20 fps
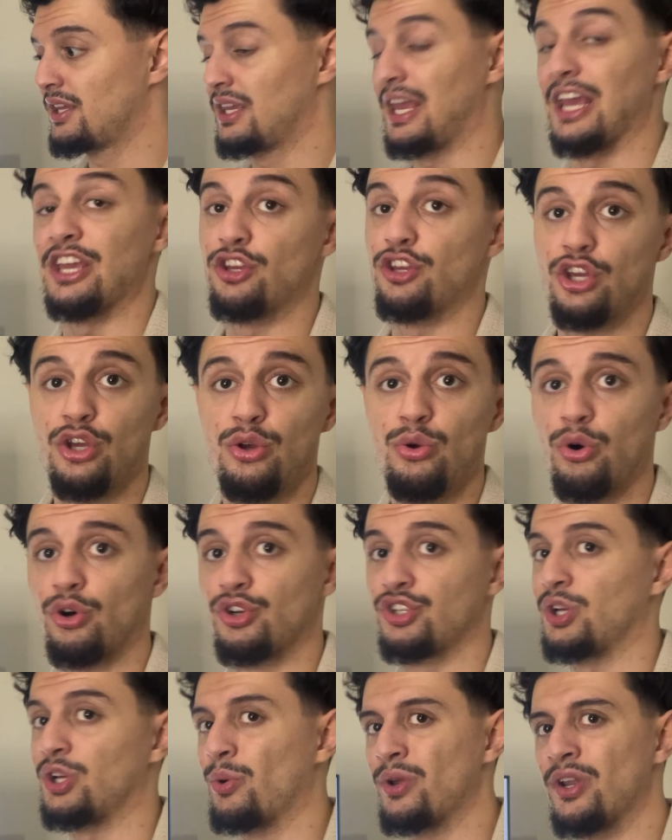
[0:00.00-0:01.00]
get you
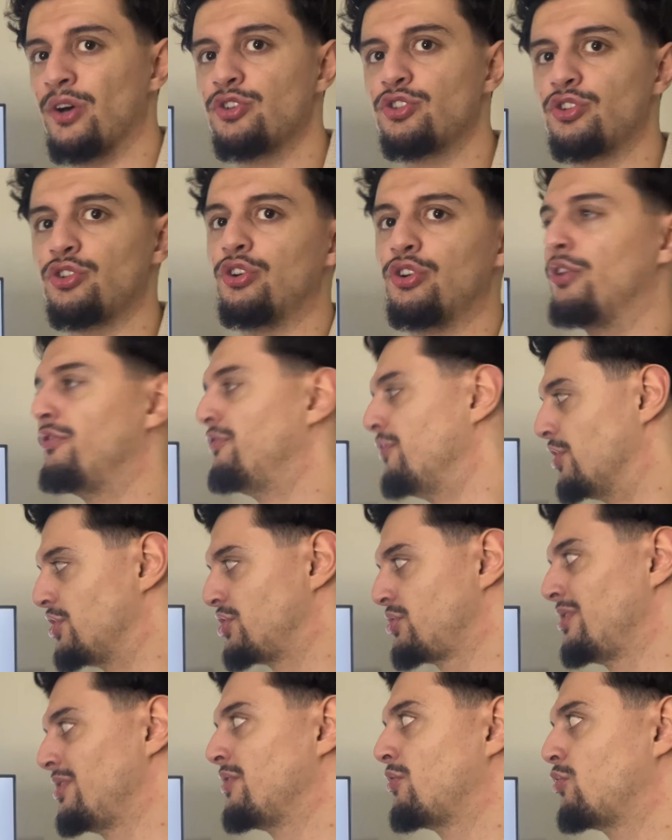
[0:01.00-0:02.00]
or someone else to go through
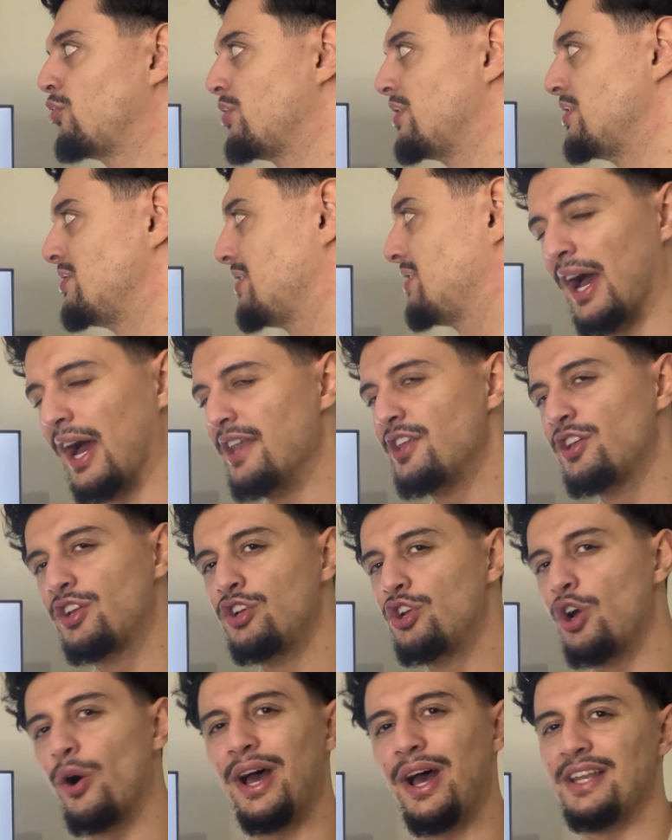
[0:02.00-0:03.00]
those screen recordings, and you
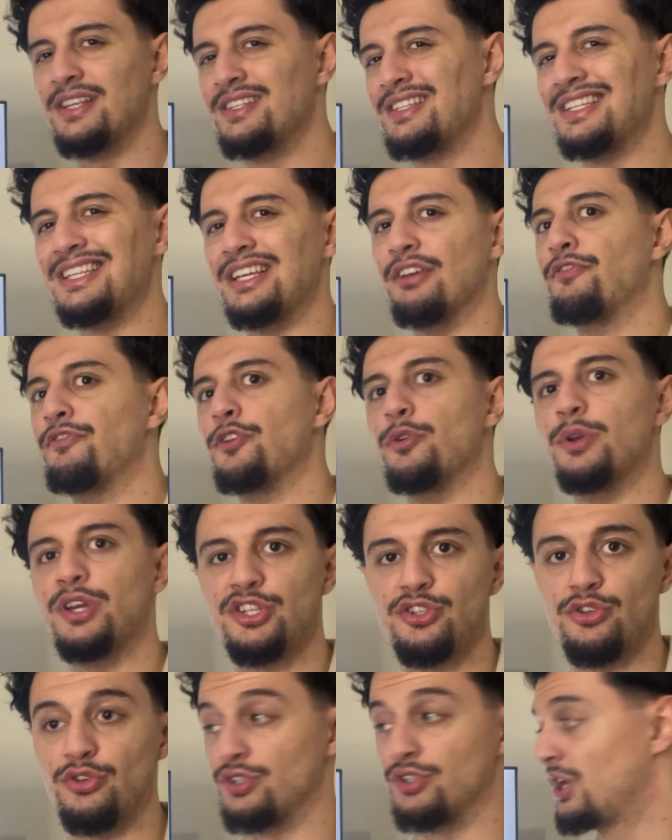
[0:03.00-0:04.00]
can go ahead and see a few
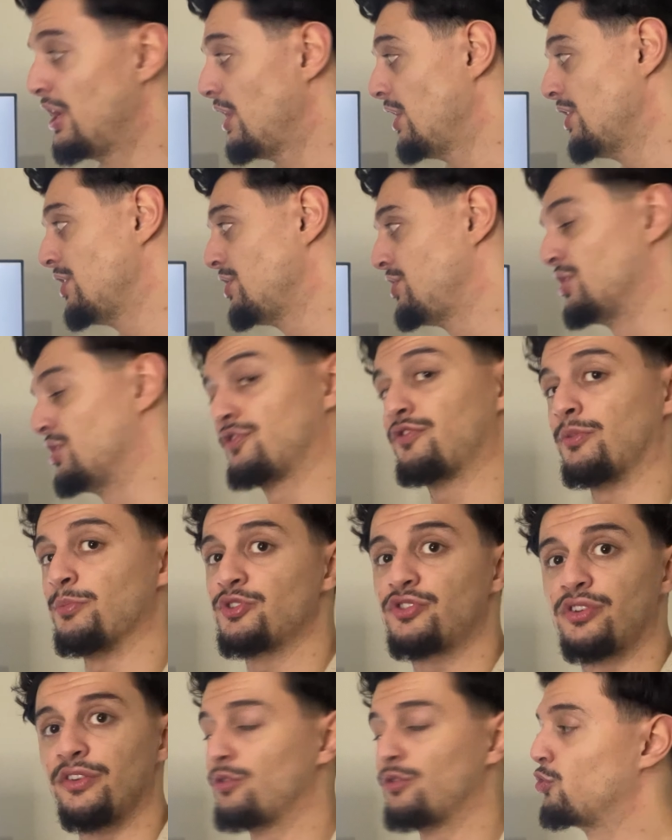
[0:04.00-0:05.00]
issues just from
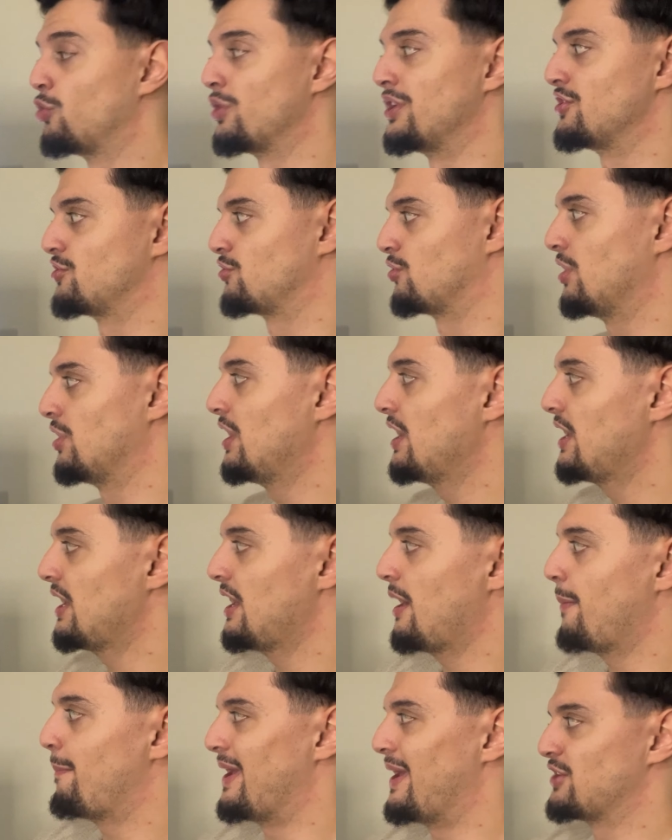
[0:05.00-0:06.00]
the screen recordings, or
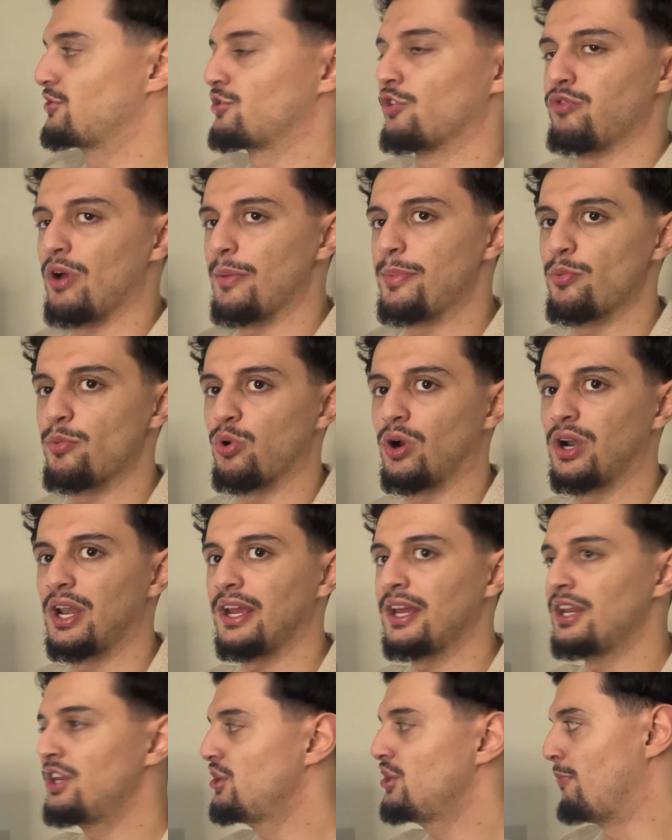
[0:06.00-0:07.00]
based off where people are
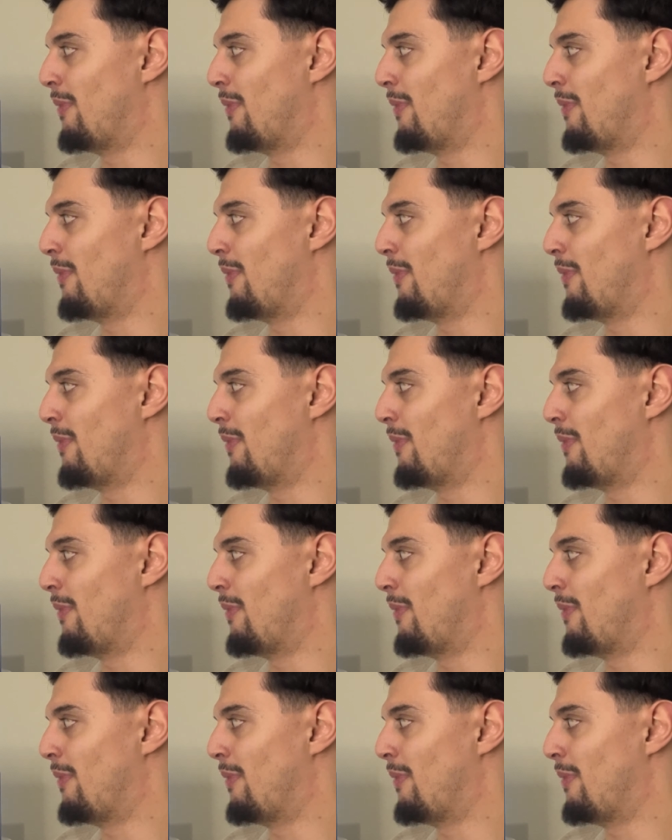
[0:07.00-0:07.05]
clicking.